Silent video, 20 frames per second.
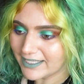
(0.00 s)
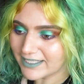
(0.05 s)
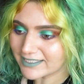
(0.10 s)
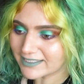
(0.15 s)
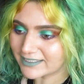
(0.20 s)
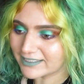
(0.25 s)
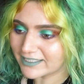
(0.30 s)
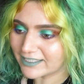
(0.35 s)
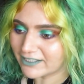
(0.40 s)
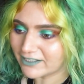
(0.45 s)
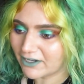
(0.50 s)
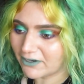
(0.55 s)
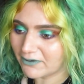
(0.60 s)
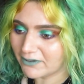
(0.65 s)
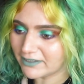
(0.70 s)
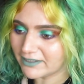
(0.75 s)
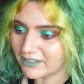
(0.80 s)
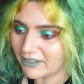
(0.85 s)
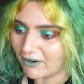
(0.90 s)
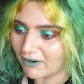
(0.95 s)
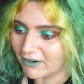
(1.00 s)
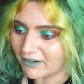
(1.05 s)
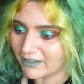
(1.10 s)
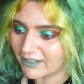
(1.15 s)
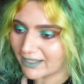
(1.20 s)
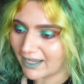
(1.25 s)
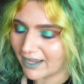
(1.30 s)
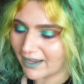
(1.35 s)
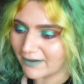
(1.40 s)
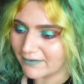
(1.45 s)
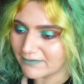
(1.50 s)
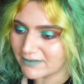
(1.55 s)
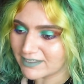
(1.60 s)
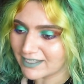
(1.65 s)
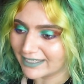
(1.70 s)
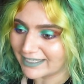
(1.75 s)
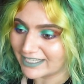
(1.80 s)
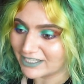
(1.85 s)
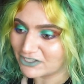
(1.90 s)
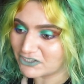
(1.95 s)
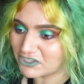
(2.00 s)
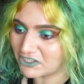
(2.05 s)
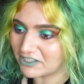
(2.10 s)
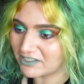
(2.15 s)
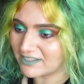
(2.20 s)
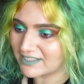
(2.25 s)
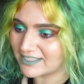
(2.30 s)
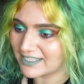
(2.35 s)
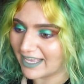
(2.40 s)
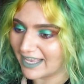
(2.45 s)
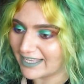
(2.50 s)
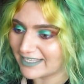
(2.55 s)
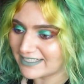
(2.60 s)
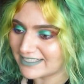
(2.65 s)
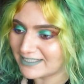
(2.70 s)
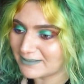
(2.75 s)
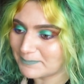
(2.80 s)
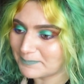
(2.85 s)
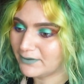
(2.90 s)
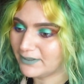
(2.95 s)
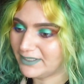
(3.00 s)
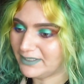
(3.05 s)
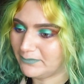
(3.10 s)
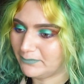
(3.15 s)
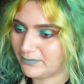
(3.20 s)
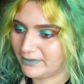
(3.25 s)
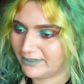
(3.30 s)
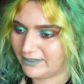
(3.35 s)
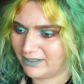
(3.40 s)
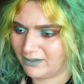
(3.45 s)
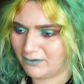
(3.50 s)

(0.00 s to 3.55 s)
It's gonna go in the archives like his shirt says in